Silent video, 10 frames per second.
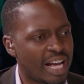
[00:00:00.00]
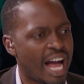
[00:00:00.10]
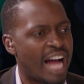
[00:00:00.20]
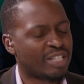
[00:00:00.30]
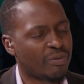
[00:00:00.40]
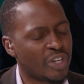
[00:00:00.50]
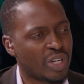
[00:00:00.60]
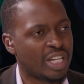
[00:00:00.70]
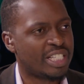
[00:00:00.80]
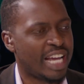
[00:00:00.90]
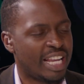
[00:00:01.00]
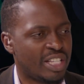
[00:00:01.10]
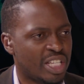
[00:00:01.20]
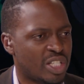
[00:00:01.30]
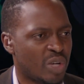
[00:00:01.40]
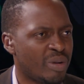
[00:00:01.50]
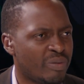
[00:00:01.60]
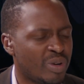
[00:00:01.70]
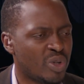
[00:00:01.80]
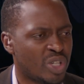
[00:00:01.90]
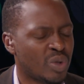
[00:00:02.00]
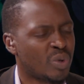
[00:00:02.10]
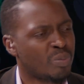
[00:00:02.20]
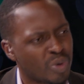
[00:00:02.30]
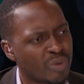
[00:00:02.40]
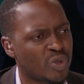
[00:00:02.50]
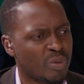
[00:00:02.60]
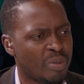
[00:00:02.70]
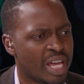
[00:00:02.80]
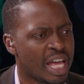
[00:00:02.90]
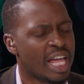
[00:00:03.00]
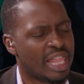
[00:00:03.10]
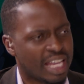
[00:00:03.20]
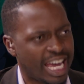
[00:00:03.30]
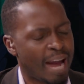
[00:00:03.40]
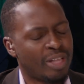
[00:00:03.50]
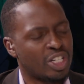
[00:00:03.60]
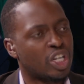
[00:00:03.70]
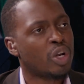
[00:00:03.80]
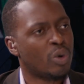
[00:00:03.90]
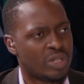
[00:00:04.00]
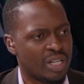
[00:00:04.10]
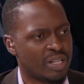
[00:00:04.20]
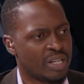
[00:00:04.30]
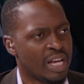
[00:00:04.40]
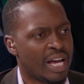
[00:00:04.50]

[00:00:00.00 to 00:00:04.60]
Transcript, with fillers: artificial intelligence revolution proved to be the gap that closes,